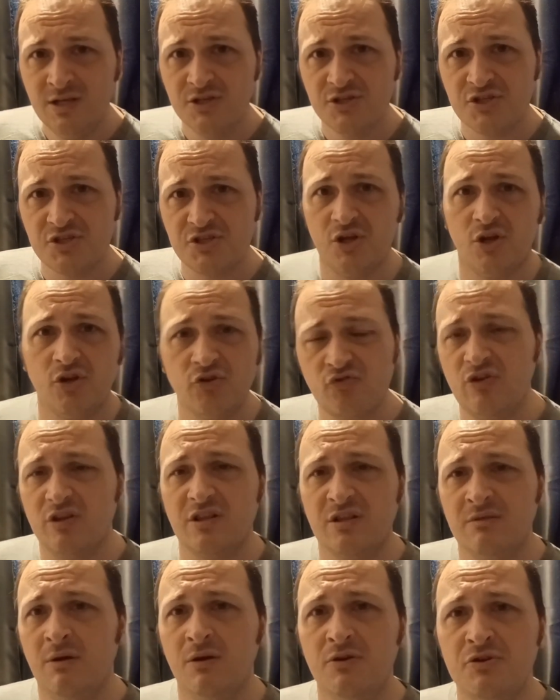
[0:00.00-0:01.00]
Star
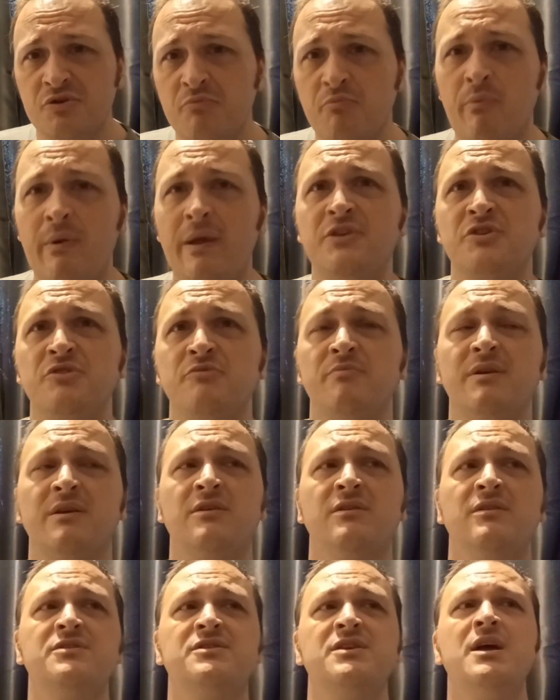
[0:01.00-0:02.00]
Trek The Motion Picture,
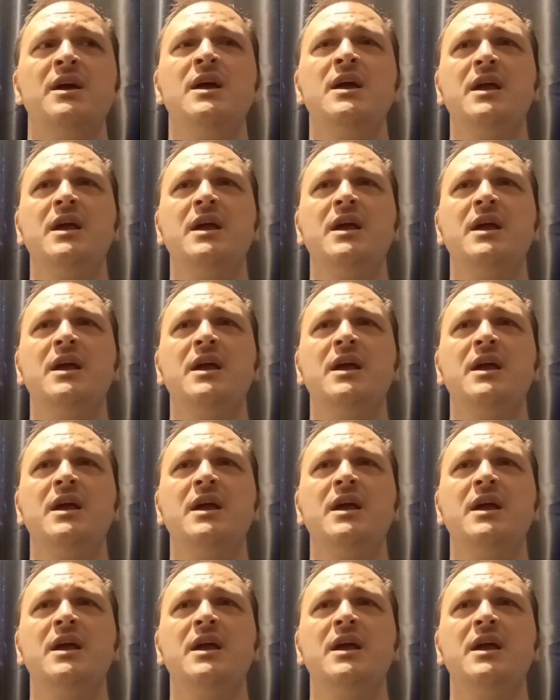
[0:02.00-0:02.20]
because